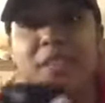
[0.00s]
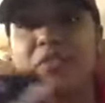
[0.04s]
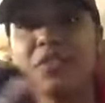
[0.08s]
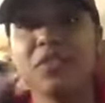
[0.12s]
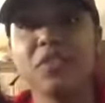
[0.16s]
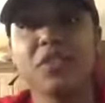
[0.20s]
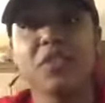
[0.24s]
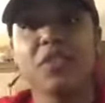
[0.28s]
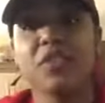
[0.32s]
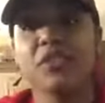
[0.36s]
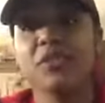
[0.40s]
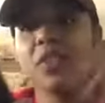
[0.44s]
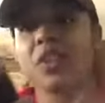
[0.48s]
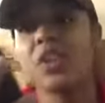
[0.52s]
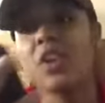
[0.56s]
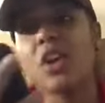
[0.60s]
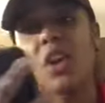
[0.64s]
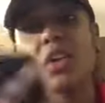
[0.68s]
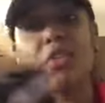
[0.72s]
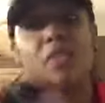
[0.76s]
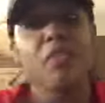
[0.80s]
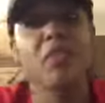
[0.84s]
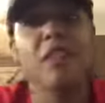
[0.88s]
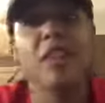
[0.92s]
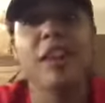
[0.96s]
it for this video.
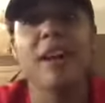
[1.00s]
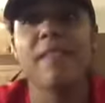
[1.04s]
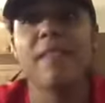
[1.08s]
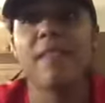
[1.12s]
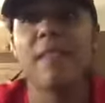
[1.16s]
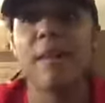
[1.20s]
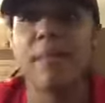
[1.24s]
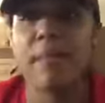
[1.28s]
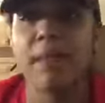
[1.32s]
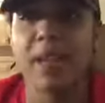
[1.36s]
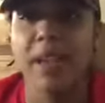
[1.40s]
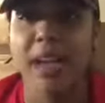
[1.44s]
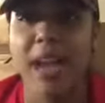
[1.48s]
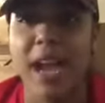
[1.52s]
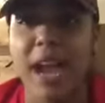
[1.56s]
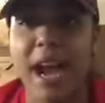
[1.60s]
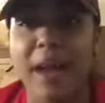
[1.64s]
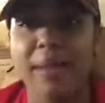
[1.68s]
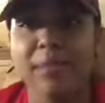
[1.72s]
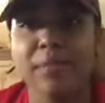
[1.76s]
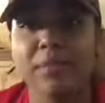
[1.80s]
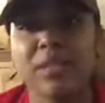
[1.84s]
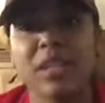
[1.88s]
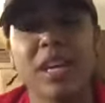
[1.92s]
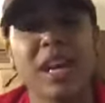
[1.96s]
I don't really have that many
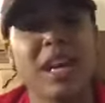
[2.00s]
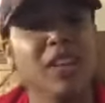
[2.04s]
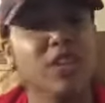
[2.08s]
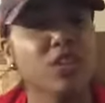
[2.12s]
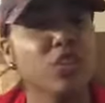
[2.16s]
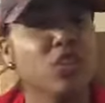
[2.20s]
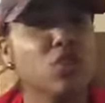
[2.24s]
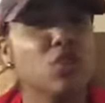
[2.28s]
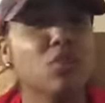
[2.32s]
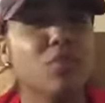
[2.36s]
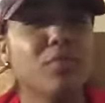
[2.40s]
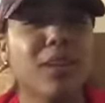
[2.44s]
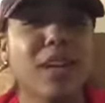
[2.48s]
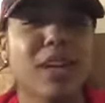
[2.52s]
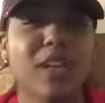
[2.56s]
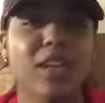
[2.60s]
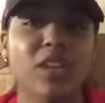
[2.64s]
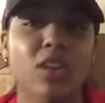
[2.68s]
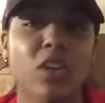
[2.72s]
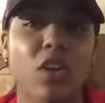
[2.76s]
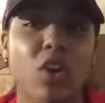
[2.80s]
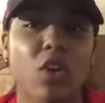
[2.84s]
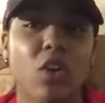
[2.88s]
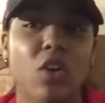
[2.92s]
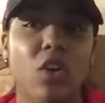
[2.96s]
apps. I do, but I
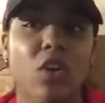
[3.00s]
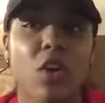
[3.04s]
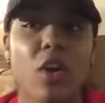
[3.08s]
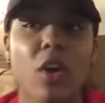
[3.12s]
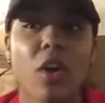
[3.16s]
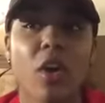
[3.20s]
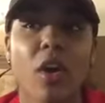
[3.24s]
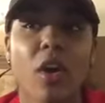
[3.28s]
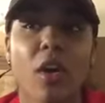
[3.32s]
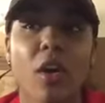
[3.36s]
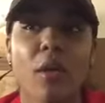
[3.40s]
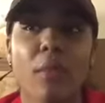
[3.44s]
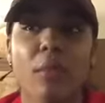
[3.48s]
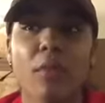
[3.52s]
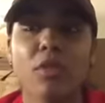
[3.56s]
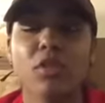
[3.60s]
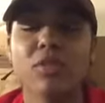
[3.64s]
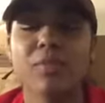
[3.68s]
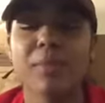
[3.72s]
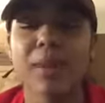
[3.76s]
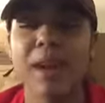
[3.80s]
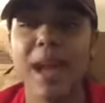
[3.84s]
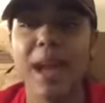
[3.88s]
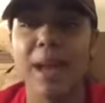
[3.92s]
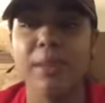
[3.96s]
don't.
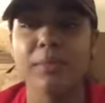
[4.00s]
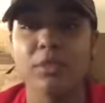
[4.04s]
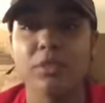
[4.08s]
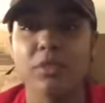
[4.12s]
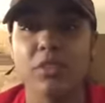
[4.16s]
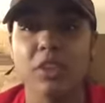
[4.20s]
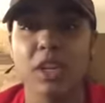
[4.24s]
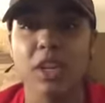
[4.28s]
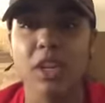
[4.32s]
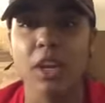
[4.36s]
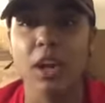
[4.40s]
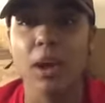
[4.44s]
Most of my apps already